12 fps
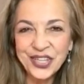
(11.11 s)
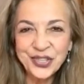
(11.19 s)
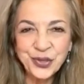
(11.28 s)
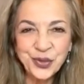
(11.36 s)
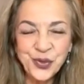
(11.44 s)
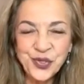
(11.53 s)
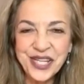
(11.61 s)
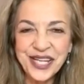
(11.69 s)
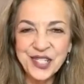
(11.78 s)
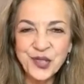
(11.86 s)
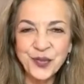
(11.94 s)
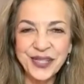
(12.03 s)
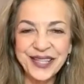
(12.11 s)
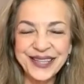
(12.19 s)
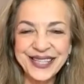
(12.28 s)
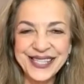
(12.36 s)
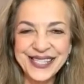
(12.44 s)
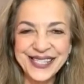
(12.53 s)
Tuesdays with
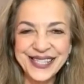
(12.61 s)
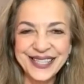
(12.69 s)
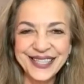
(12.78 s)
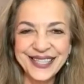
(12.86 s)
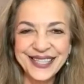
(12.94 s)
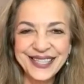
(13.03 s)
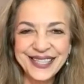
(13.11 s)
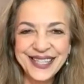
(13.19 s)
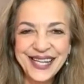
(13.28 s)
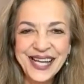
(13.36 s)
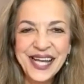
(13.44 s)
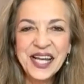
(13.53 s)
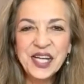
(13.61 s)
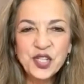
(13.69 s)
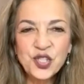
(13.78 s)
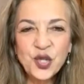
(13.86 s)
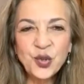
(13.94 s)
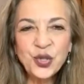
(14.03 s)
Liza. It's
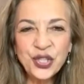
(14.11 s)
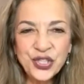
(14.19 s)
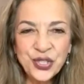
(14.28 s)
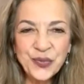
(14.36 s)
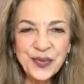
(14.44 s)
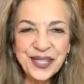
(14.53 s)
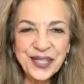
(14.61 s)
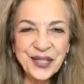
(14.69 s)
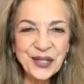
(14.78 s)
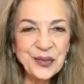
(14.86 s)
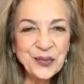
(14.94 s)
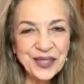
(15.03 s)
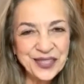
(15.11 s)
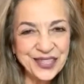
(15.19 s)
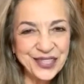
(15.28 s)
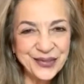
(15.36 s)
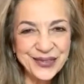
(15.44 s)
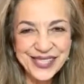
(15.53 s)
so good to be here with
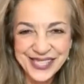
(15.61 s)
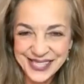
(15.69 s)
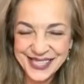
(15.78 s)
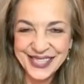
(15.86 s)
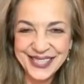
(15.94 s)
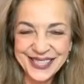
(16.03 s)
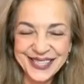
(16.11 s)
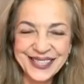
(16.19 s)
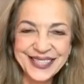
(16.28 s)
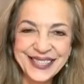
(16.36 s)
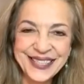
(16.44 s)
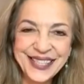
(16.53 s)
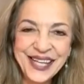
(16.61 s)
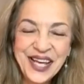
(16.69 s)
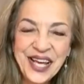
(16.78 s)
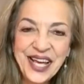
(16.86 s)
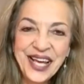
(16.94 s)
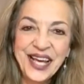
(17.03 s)
you, isn't it?
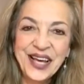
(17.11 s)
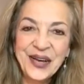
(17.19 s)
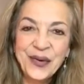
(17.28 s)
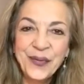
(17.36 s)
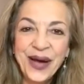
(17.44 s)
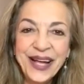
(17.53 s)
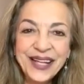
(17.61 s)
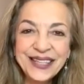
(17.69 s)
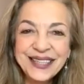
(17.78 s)
Wow.